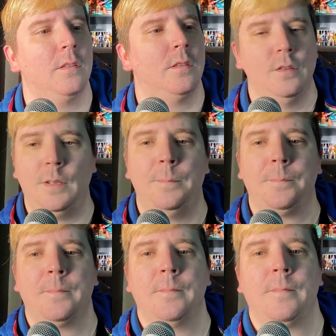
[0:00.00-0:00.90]
Good.
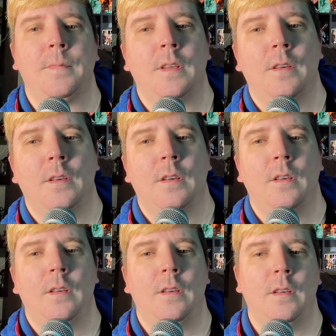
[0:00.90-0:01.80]

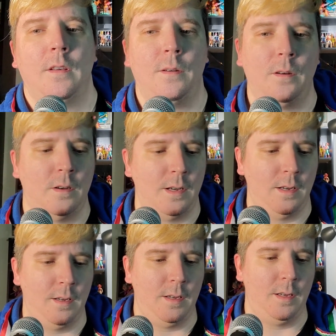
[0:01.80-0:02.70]
All right,
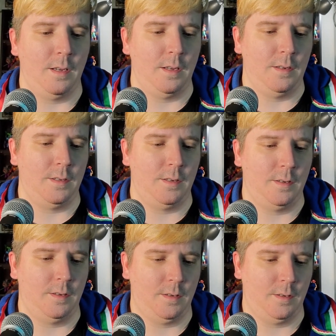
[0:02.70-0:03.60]
and
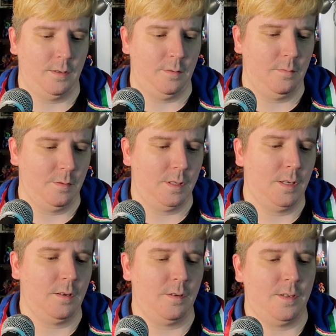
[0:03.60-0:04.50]
let's
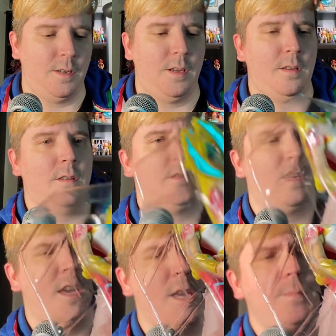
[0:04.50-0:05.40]
get her
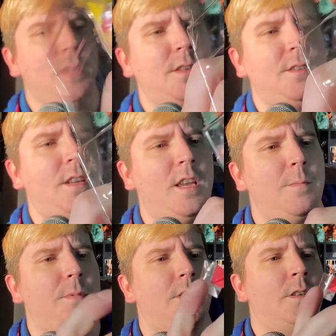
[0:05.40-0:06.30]
cape
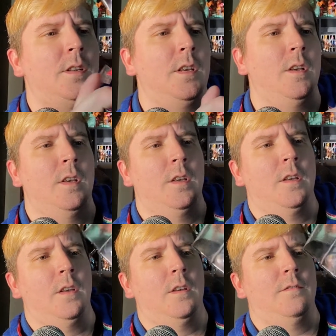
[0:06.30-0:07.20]
untaped
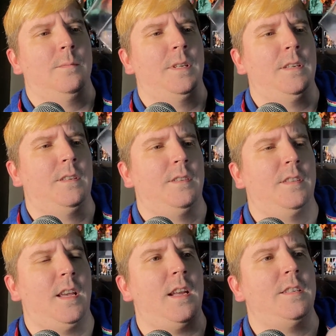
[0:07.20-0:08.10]
from the
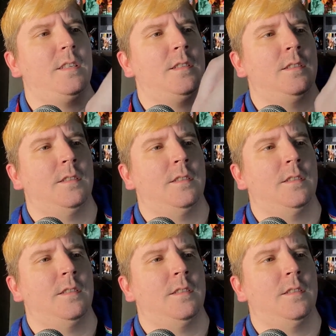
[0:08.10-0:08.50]
inside here.